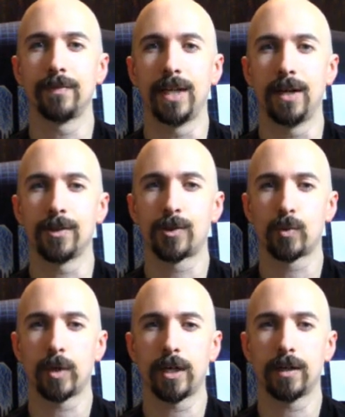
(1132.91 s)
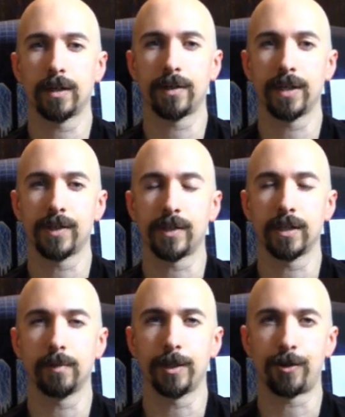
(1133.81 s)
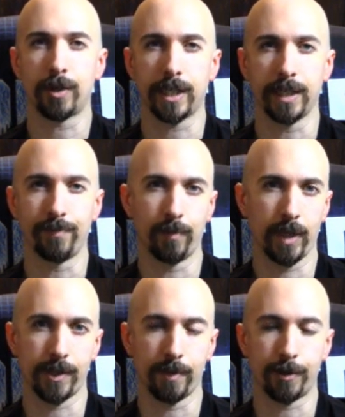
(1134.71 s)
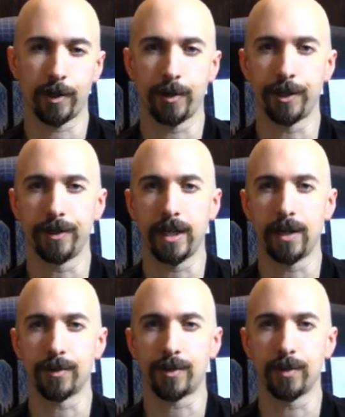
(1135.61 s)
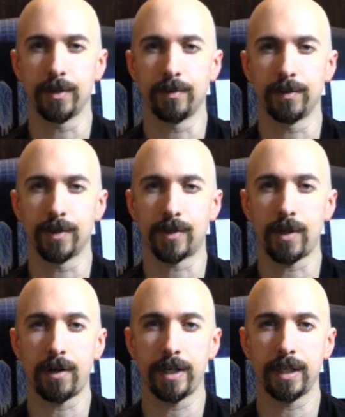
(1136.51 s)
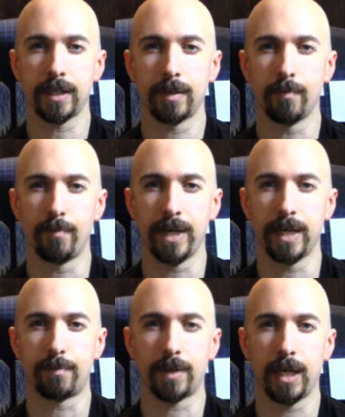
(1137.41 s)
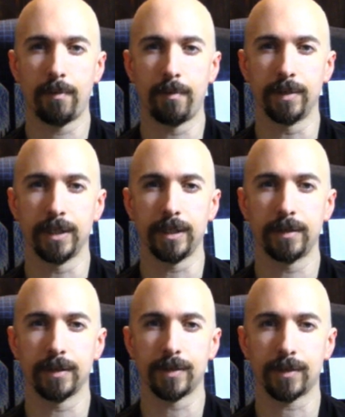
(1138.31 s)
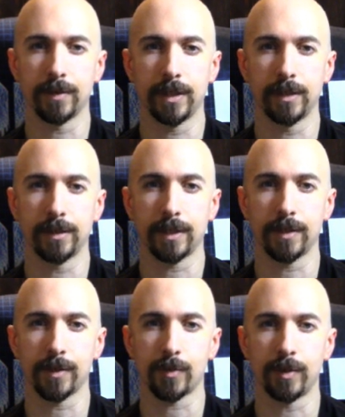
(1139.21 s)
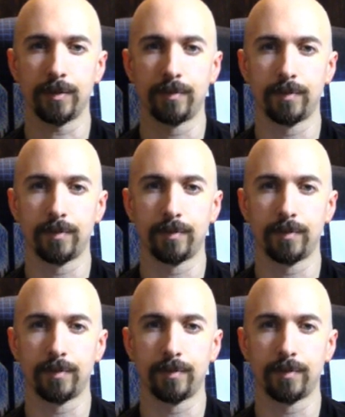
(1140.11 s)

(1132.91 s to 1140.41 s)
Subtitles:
Now this is where things get a little bit tricky, as I'm showing you now. So the starting bid probably, let's go ahead and look at this one.